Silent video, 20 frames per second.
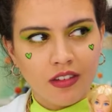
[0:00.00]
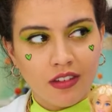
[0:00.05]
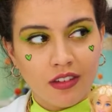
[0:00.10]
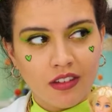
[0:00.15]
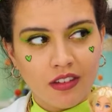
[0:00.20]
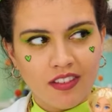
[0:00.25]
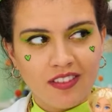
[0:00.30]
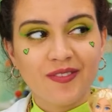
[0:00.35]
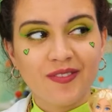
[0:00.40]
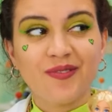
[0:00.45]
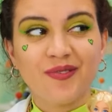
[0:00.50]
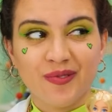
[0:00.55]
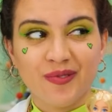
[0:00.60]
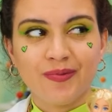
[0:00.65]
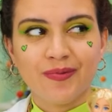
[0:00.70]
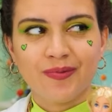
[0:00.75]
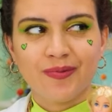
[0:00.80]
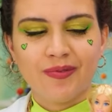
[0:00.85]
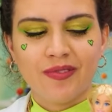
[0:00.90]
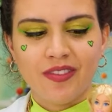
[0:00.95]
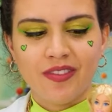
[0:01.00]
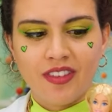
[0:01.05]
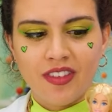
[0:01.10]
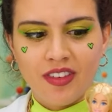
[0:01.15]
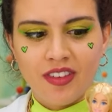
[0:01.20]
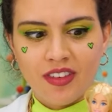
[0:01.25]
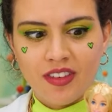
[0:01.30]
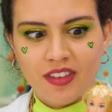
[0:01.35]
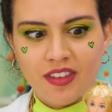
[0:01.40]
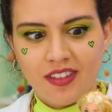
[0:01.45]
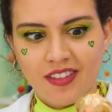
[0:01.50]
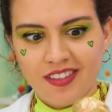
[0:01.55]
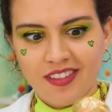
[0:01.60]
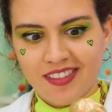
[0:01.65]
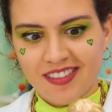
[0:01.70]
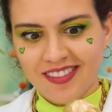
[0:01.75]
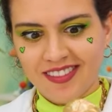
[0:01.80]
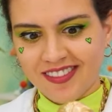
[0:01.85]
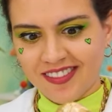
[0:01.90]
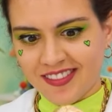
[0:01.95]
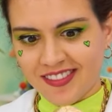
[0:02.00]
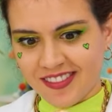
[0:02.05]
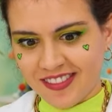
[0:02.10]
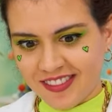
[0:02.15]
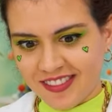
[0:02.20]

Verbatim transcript: Things are about to get buzzin'.